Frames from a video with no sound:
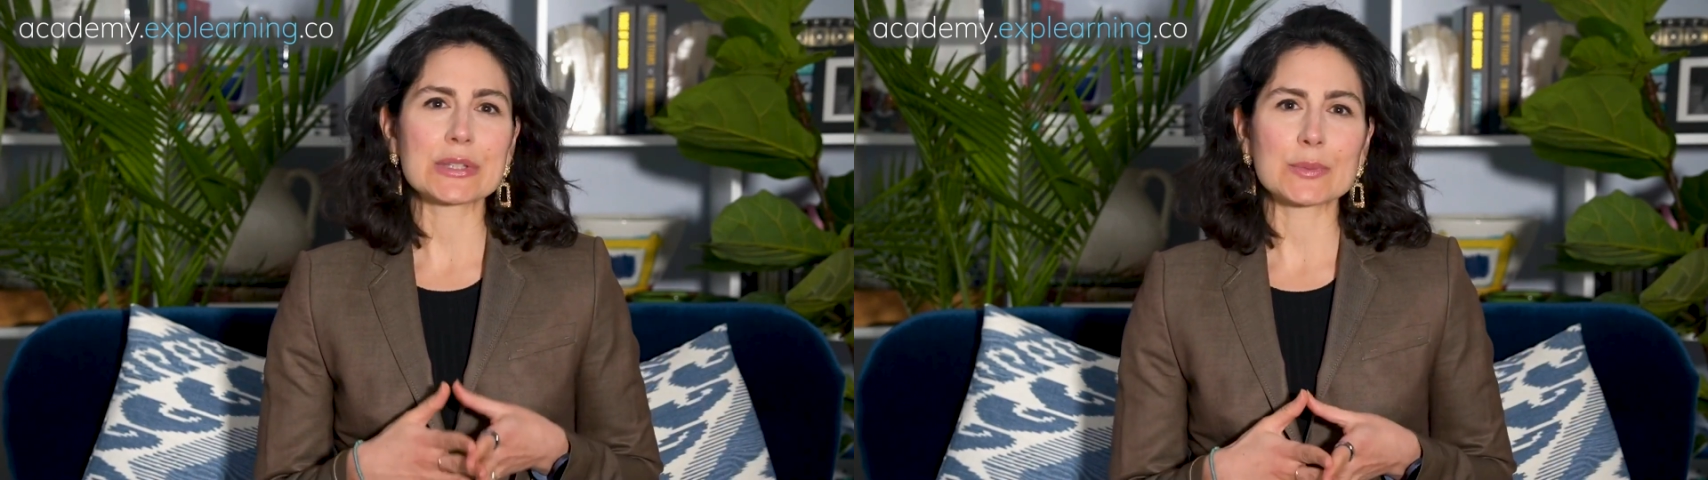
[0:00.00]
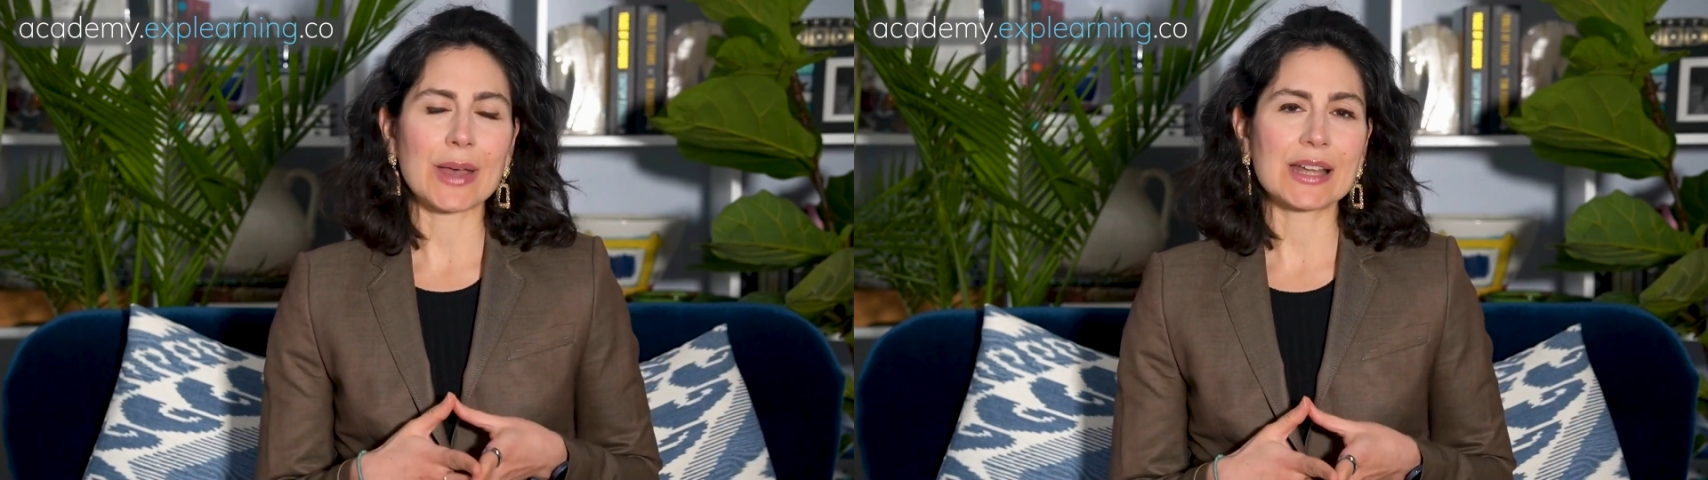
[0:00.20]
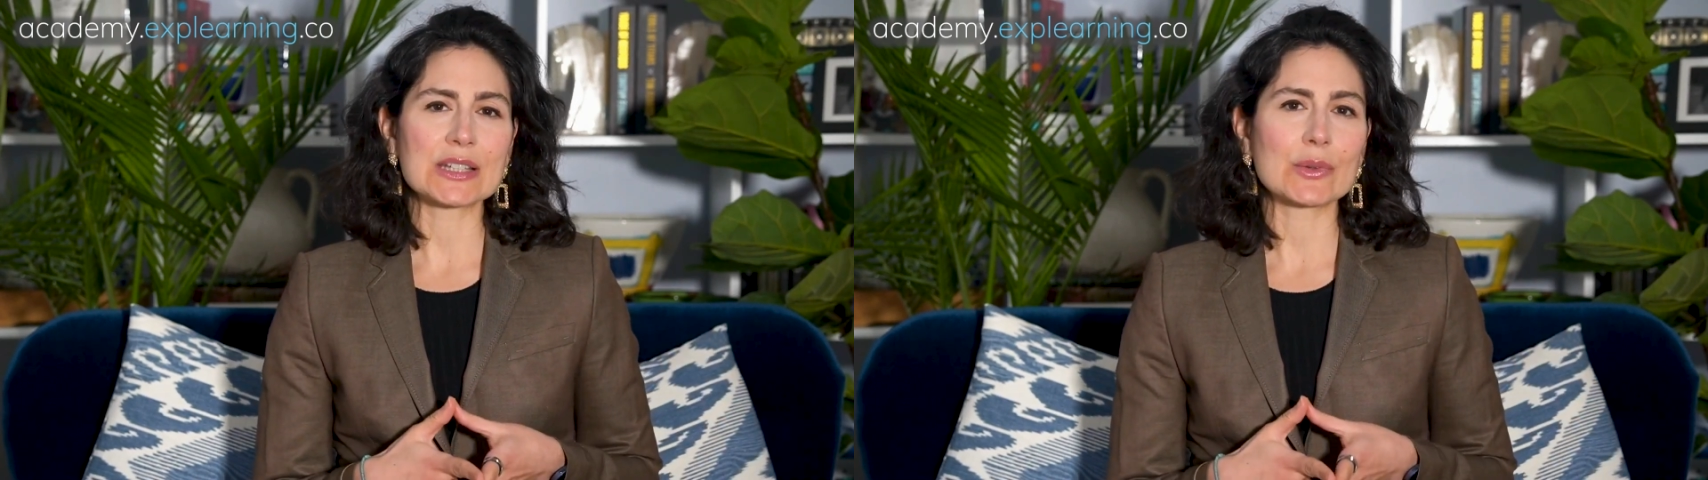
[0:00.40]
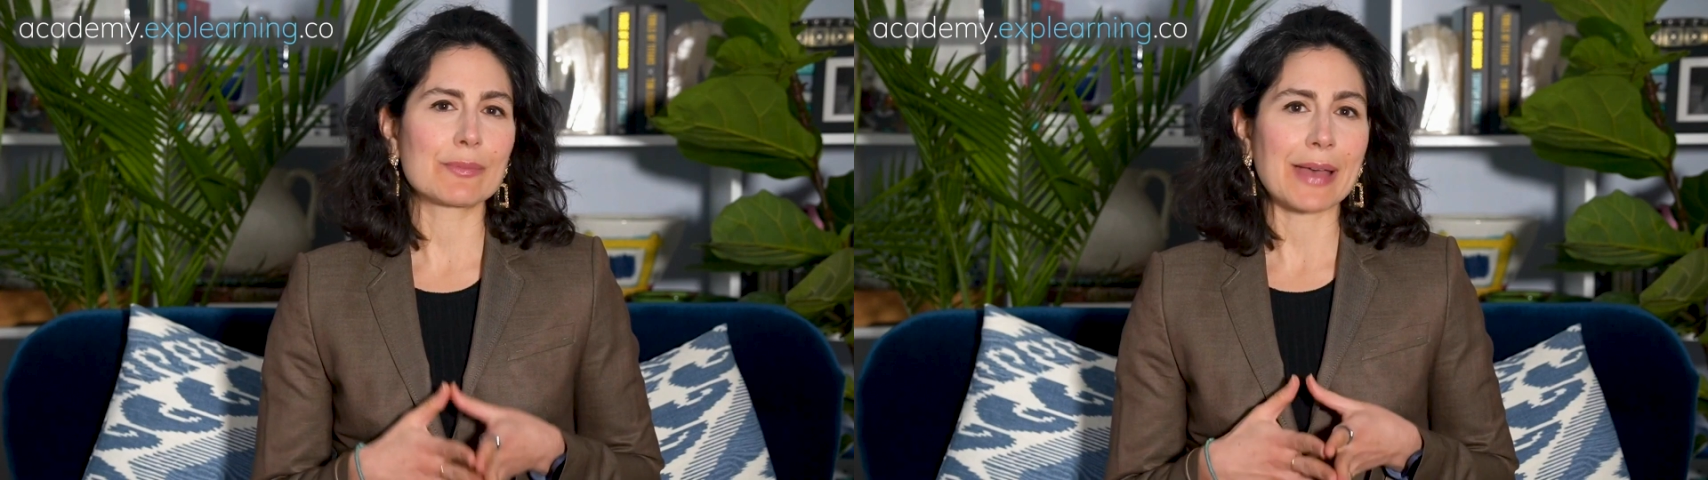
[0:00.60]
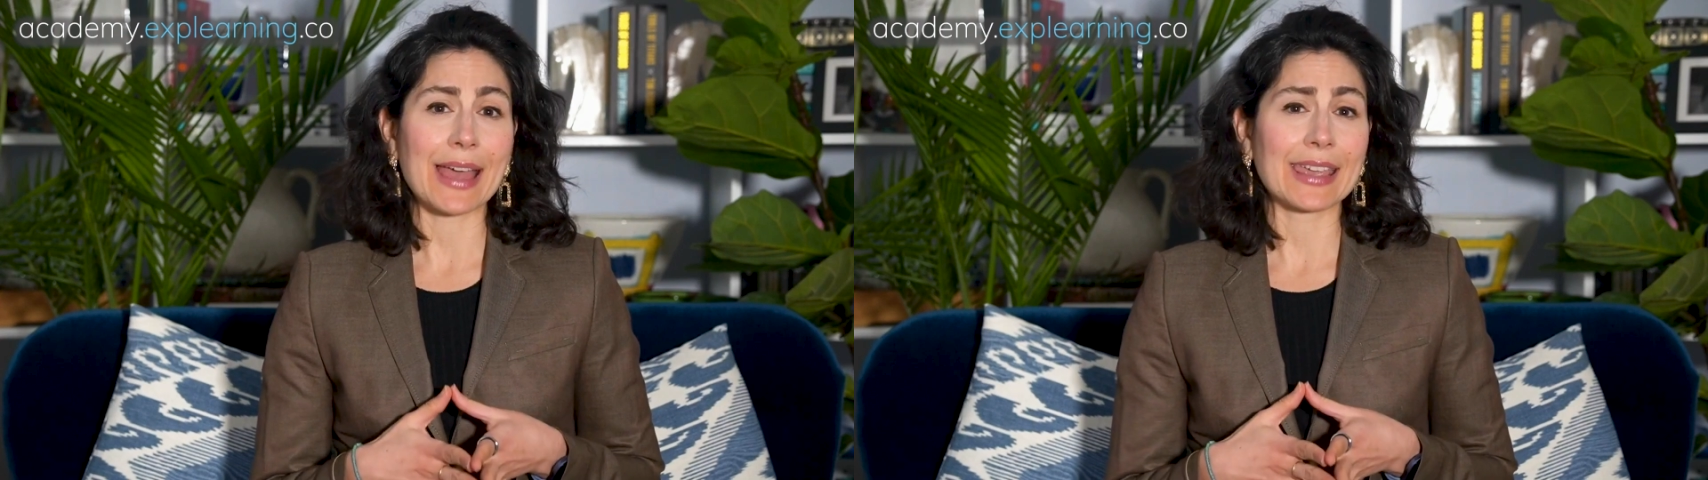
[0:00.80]
respond
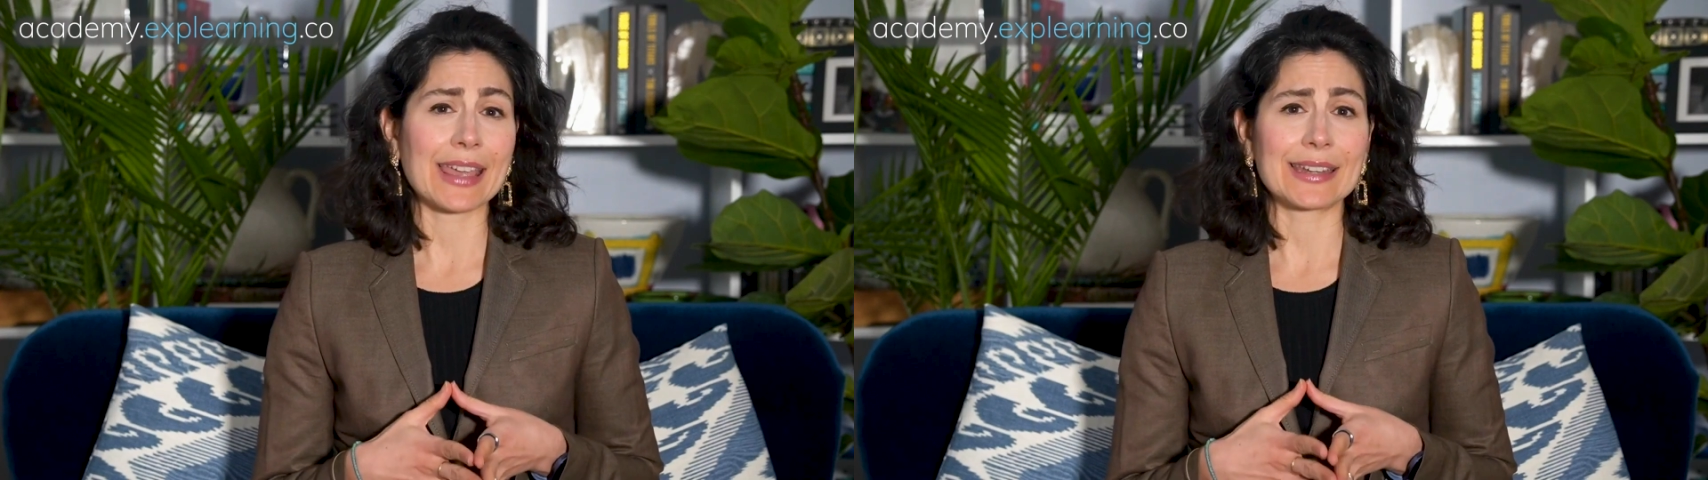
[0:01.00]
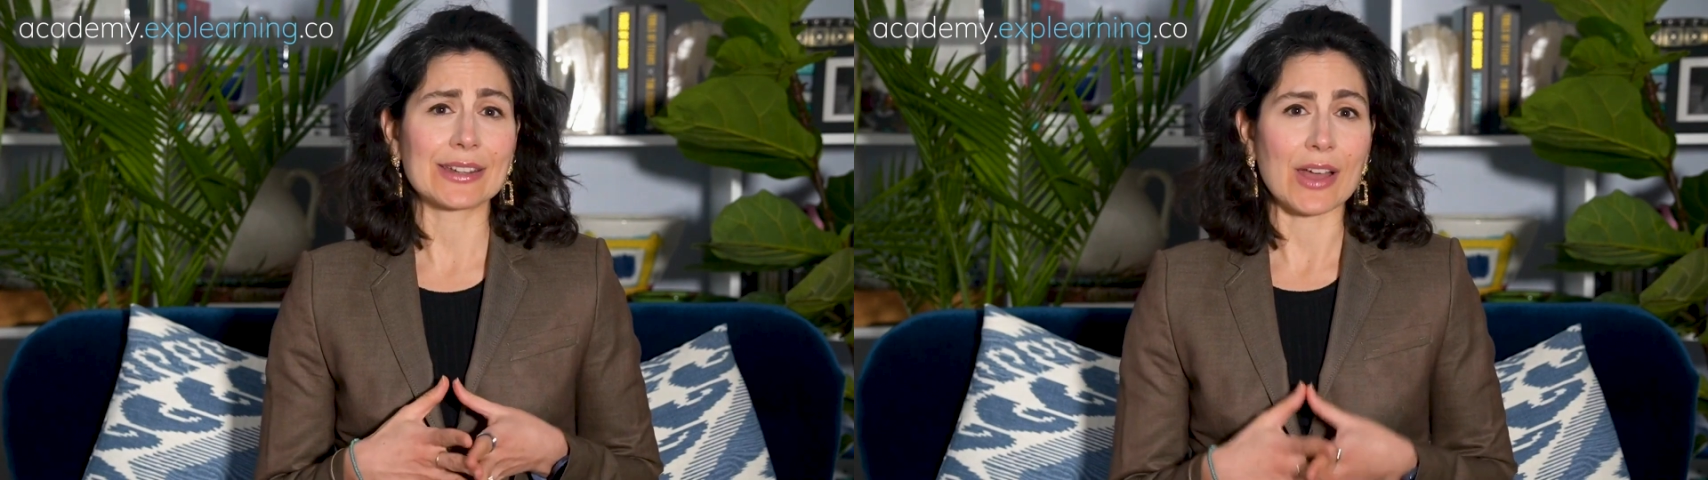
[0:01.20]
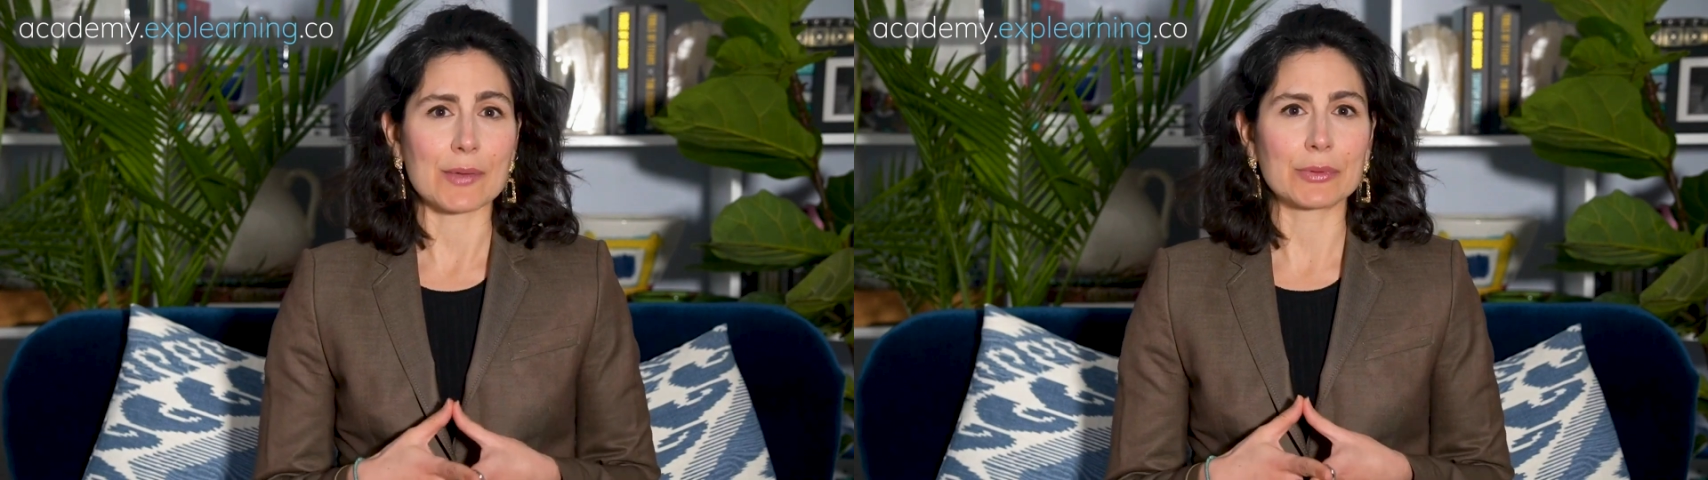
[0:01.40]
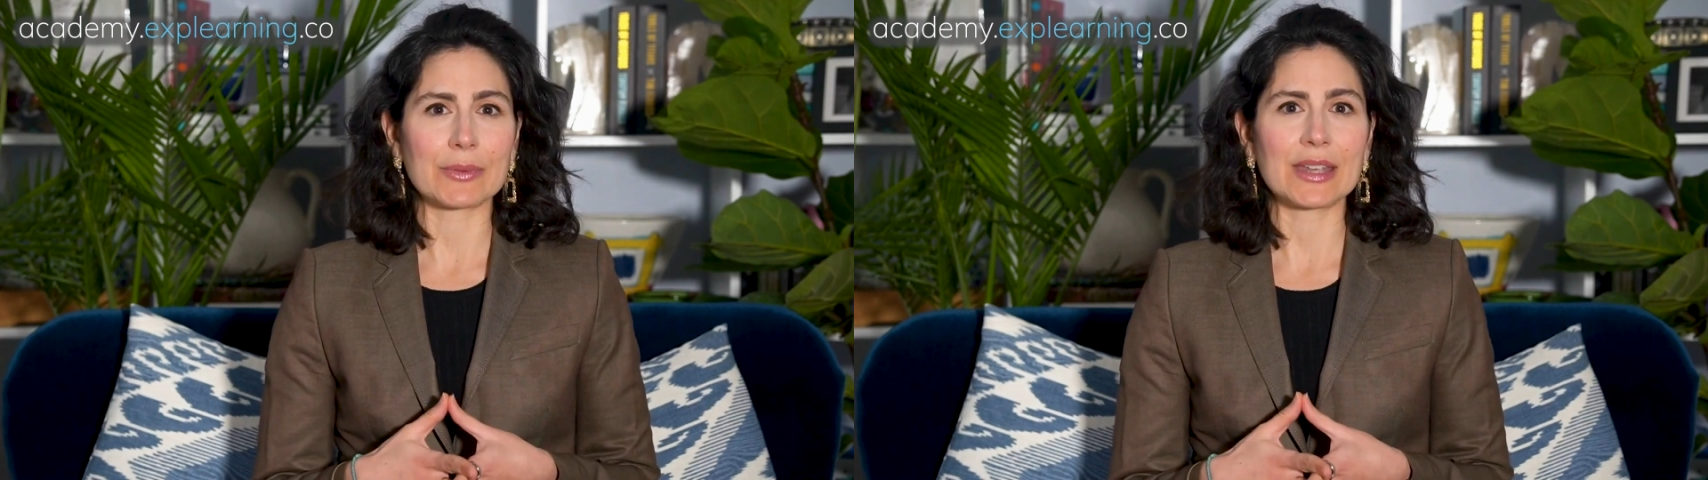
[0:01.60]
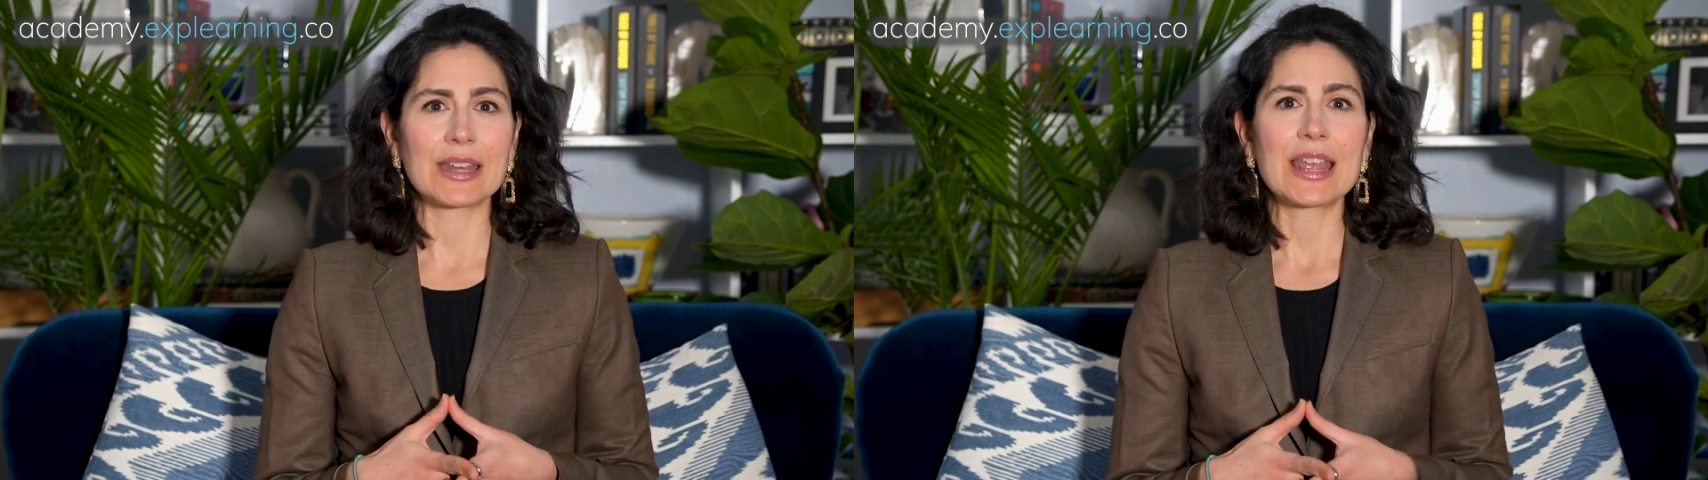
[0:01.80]
to a backhanded
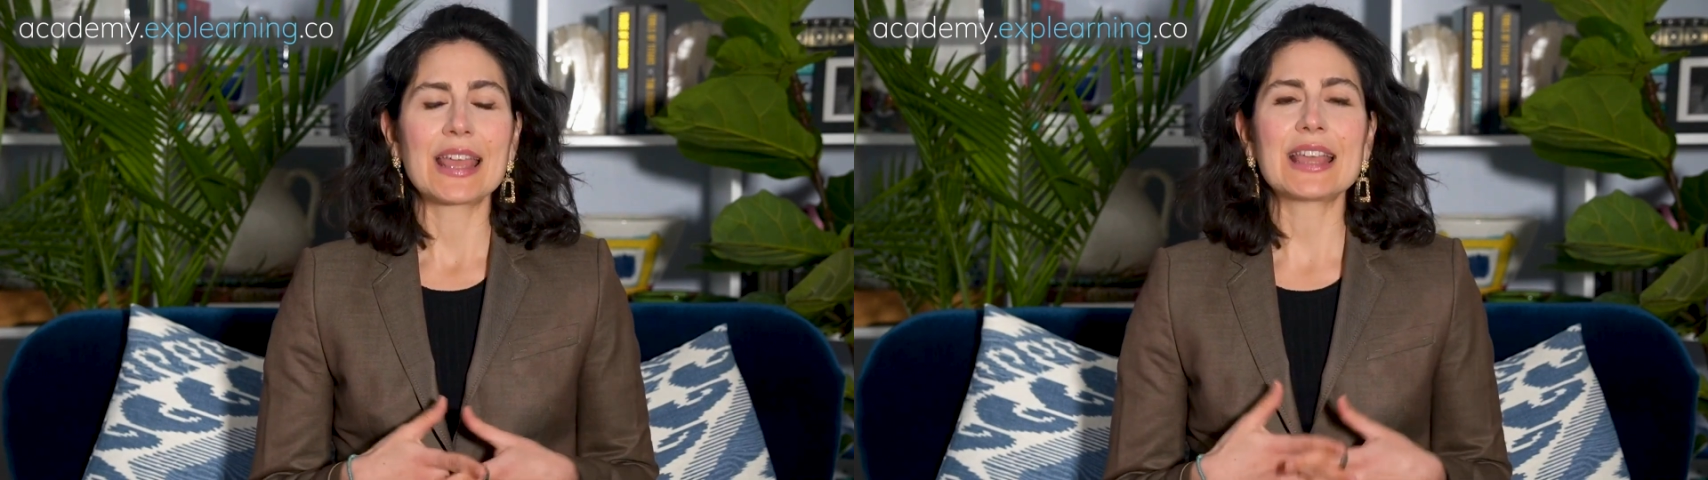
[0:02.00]
compliment